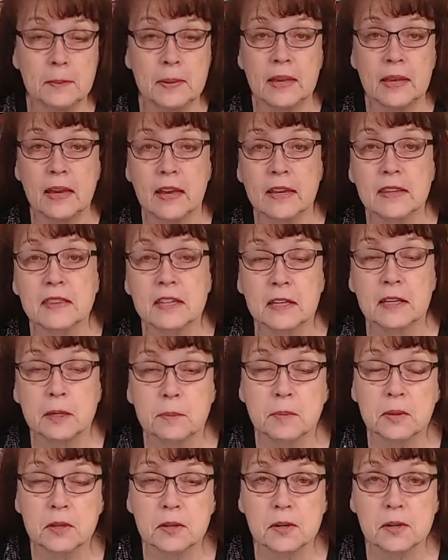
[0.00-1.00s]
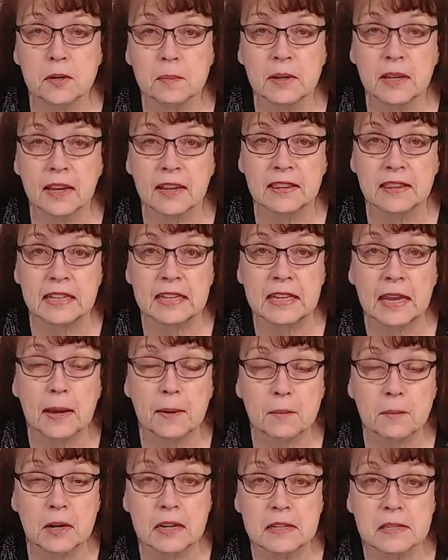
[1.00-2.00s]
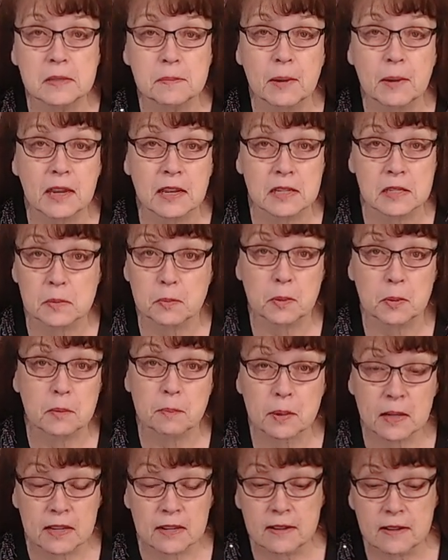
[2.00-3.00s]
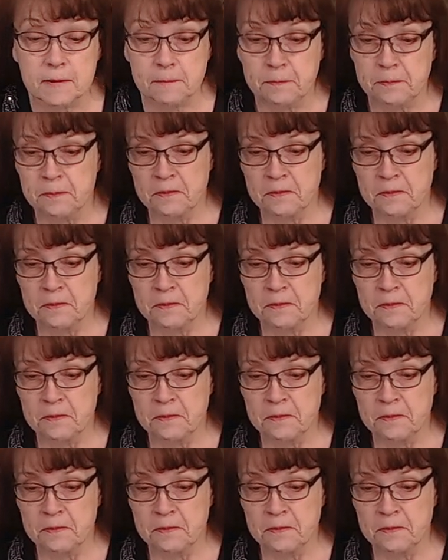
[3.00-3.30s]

Behind the computer, behind the camera, is my husband, Bill.